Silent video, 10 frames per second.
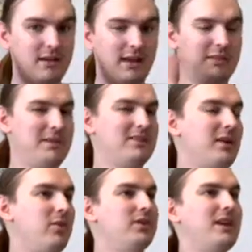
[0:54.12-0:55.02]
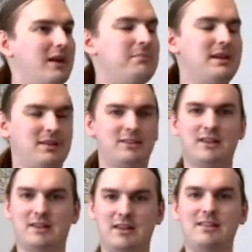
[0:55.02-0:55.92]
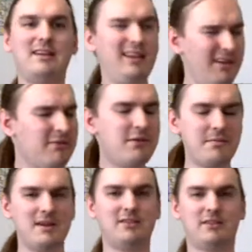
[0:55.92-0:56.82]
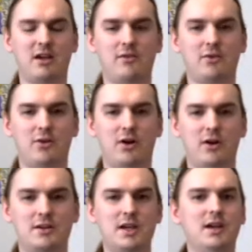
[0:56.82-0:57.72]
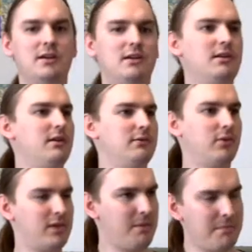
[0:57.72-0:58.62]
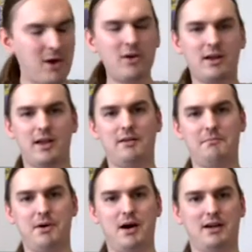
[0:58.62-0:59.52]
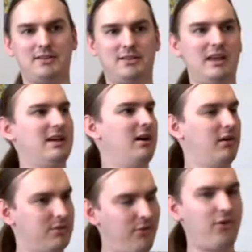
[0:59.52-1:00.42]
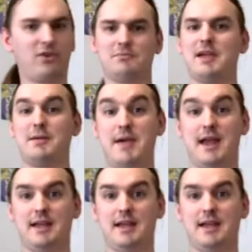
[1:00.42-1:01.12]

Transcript: And that means I will not be discussing the infamous cover art for the American box of the first Mega Man